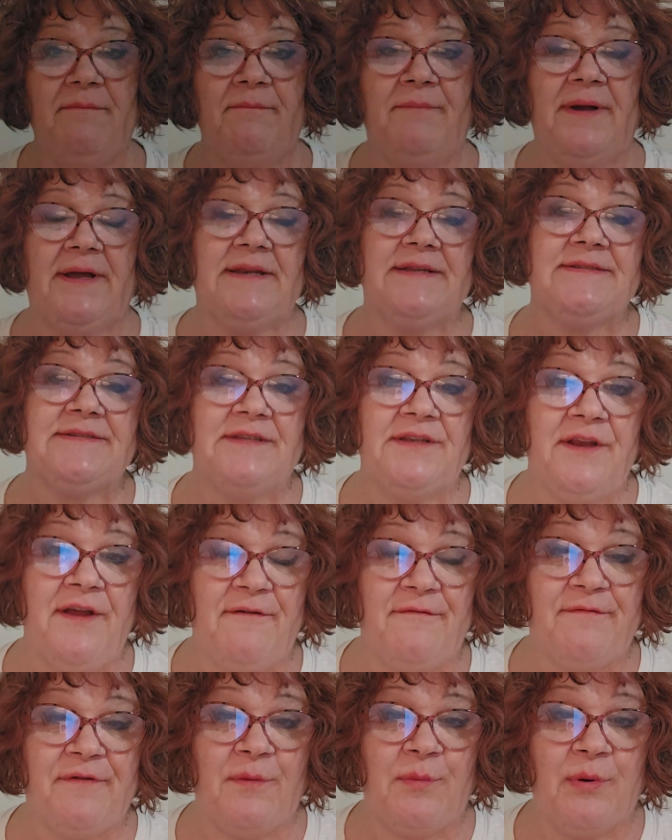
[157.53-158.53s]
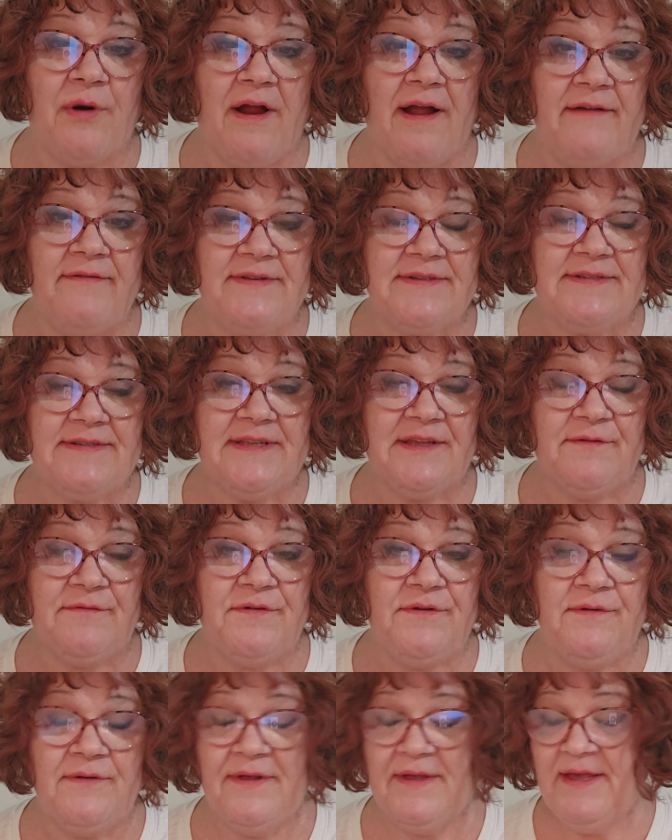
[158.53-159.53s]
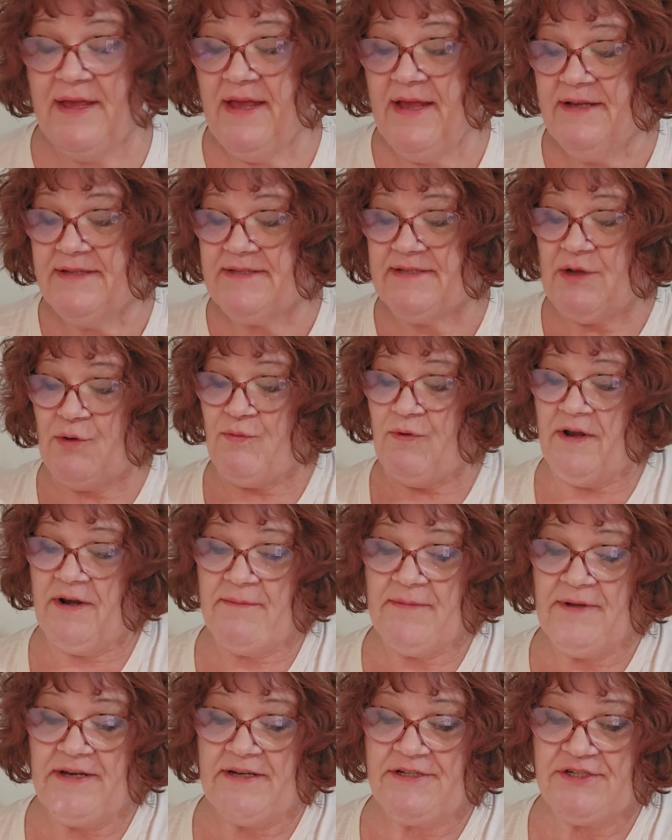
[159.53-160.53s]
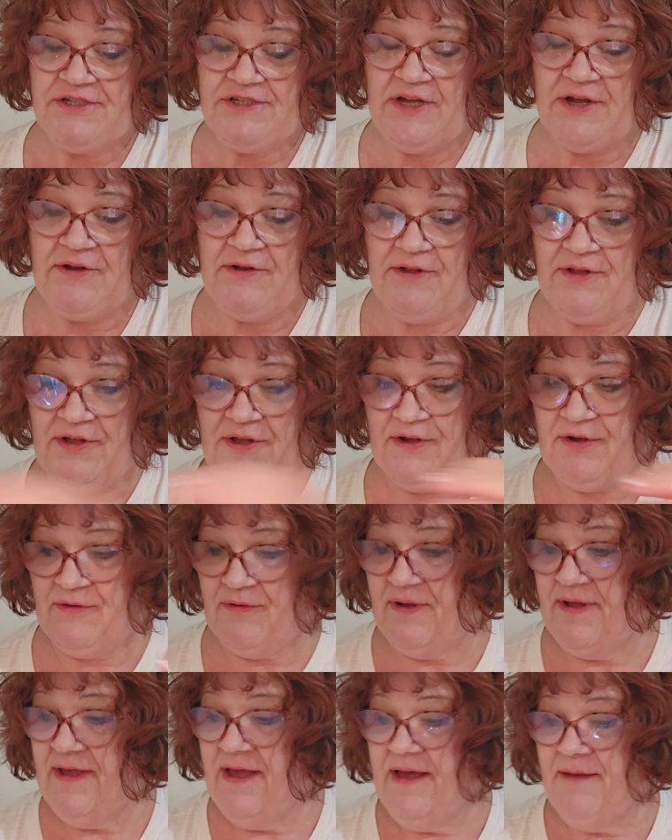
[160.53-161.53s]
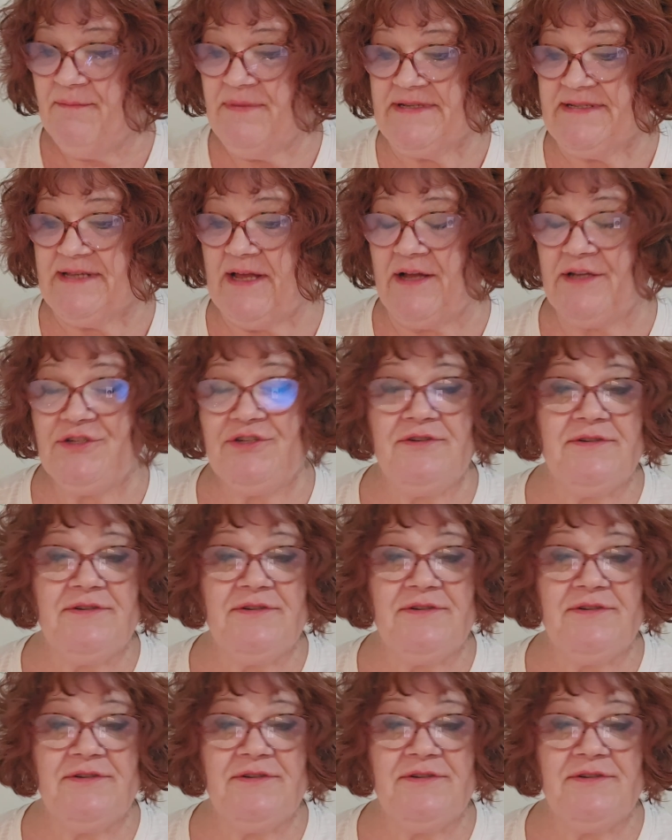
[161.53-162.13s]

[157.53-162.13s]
but it's enough for privacy. So what I'm going to show you, besides